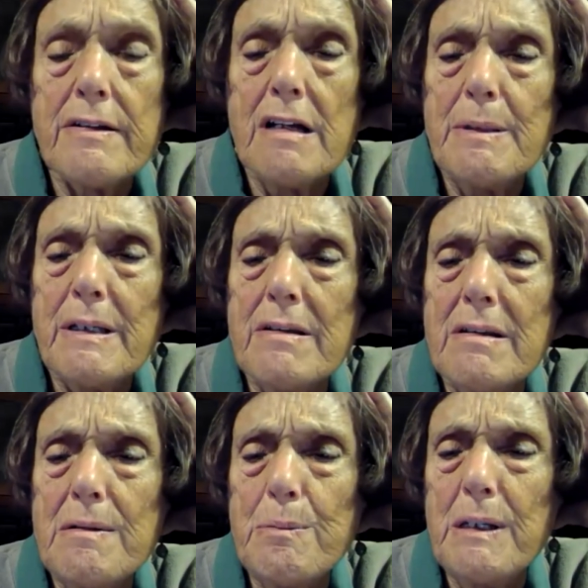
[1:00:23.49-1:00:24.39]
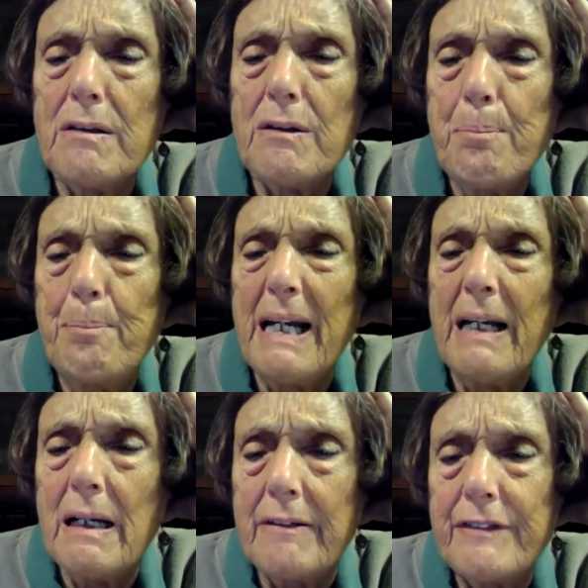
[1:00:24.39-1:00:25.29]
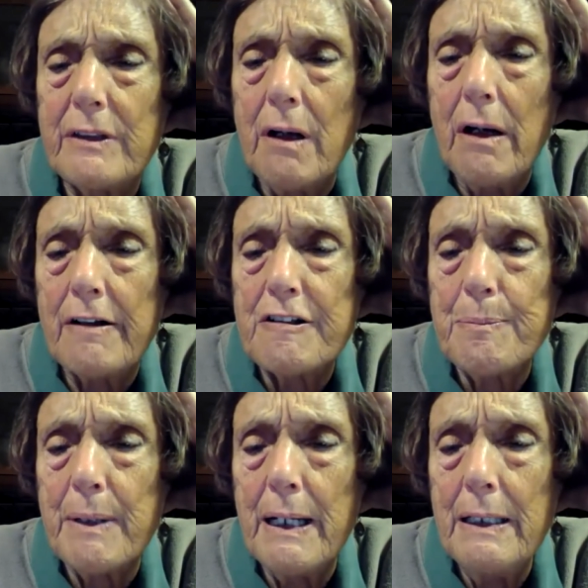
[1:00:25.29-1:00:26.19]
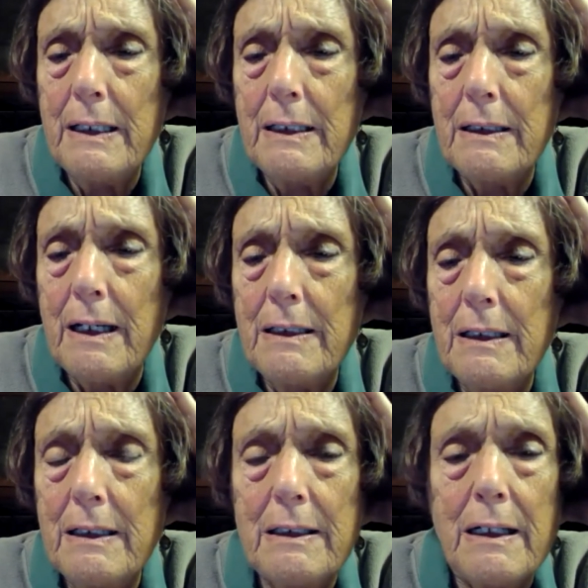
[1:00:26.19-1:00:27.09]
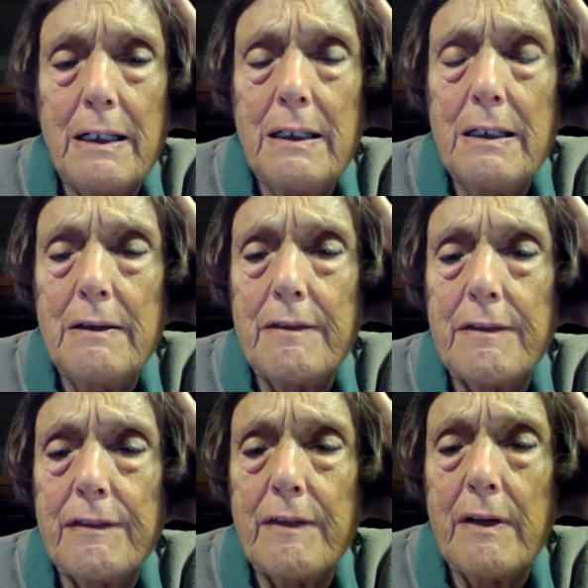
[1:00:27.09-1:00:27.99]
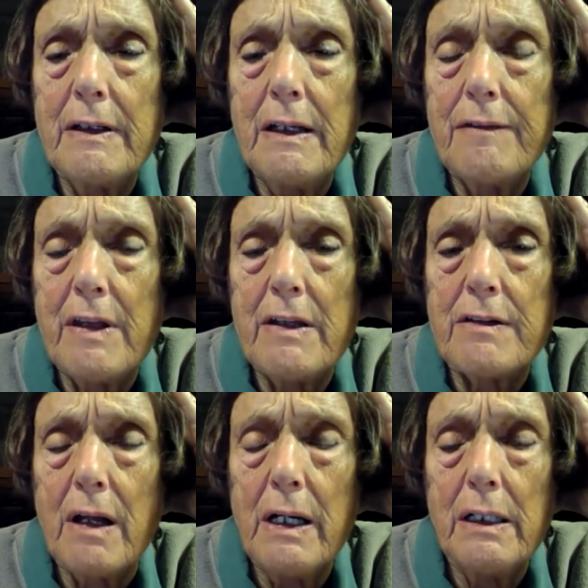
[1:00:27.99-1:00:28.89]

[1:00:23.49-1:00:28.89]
Starmer doesn't seem to be sort of big enough to grasp any of this.